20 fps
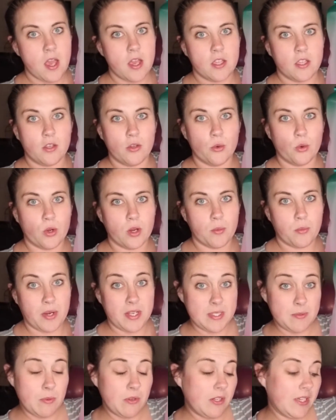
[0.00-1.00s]
Your
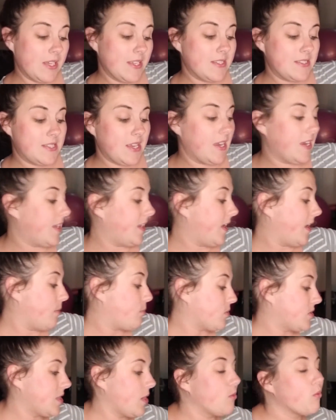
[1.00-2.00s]
breast milk is
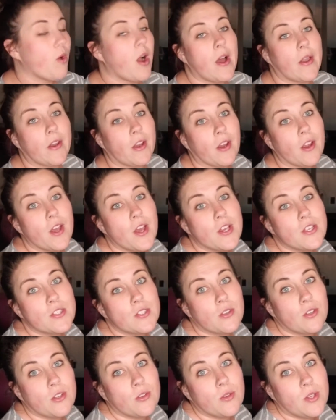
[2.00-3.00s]
88% water,
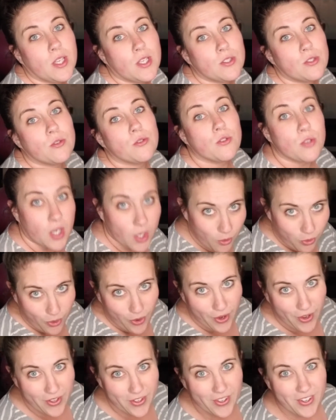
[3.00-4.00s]
so you need to drink
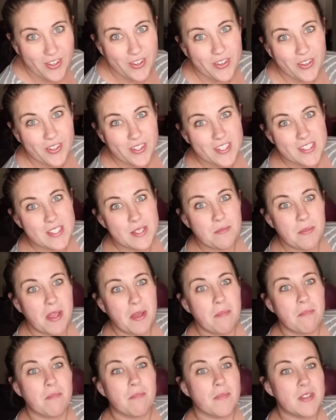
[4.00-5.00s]
water in order to
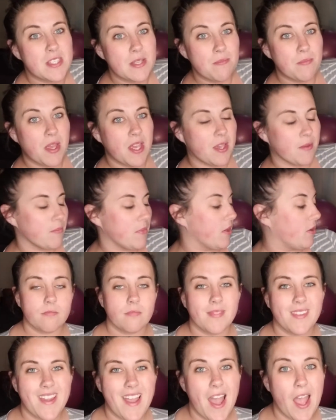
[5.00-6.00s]
make milk.
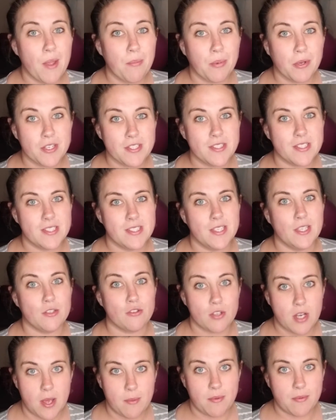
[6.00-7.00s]
I personally see a
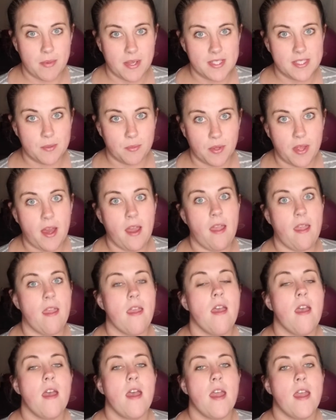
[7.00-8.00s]
drop in my supply
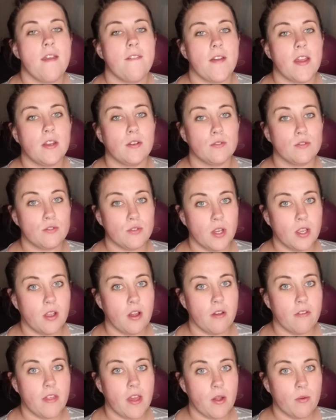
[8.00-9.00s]
if I don't drink
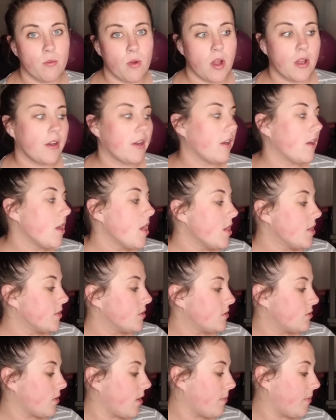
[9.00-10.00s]
all that water,
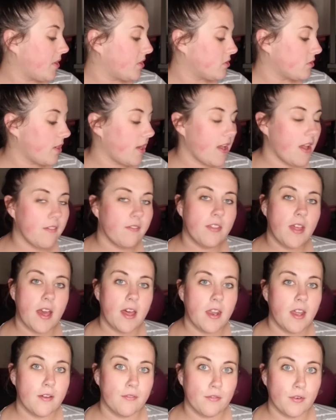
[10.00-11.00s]
so I make sure I have
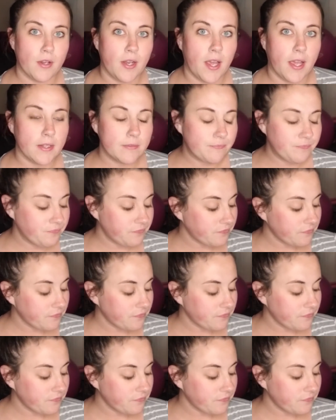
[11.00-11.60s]
that every day.